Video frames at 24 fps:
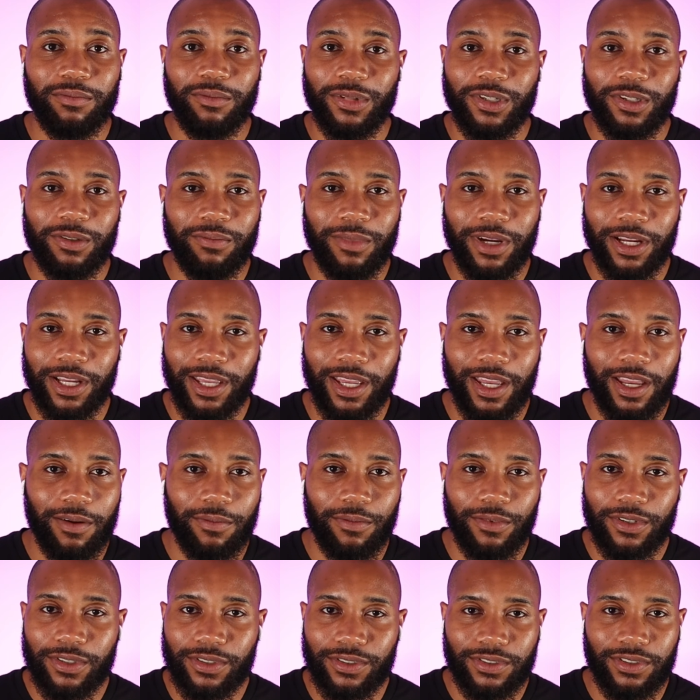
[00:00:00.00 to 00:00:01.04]
but my
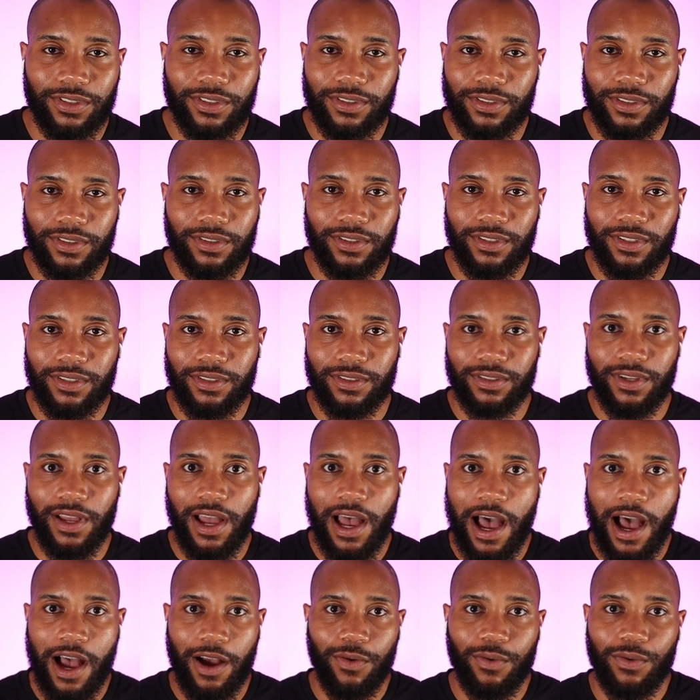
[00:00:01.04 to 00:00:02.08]
camera is just in this
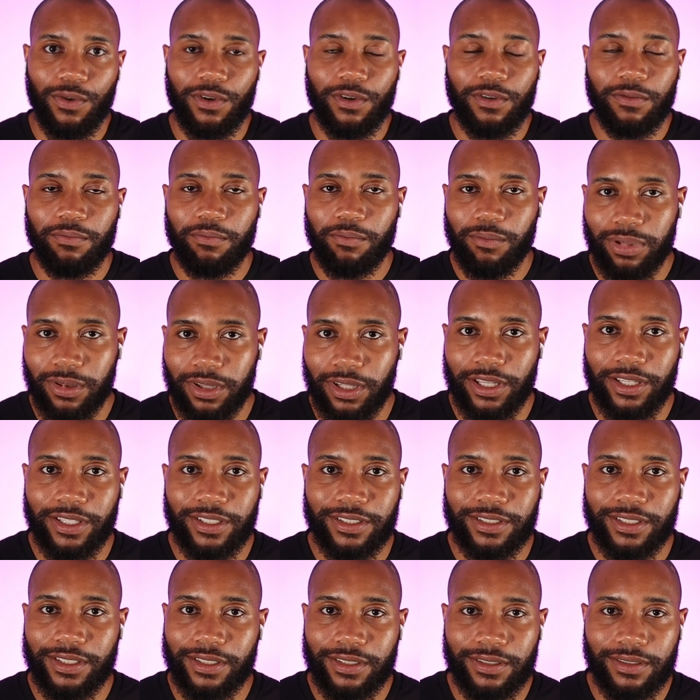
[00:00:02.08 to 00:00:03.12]
awkward
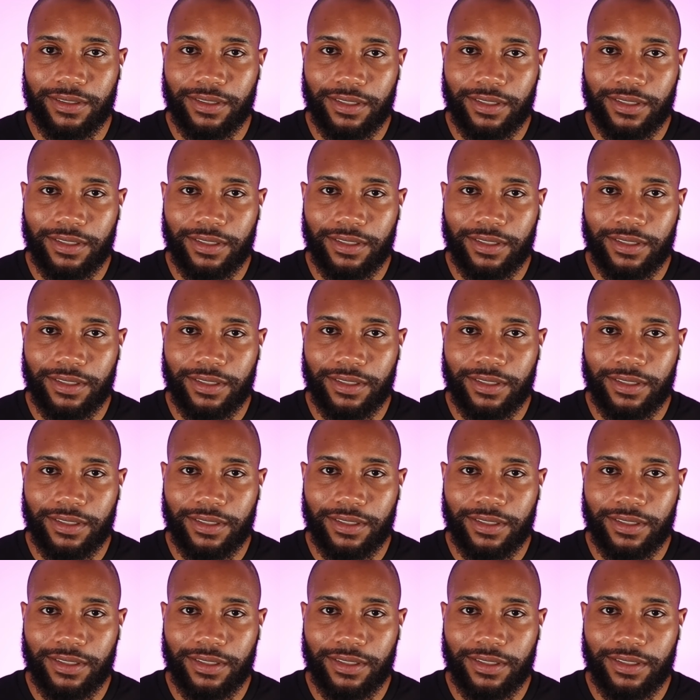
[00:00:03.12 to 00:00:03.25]
place and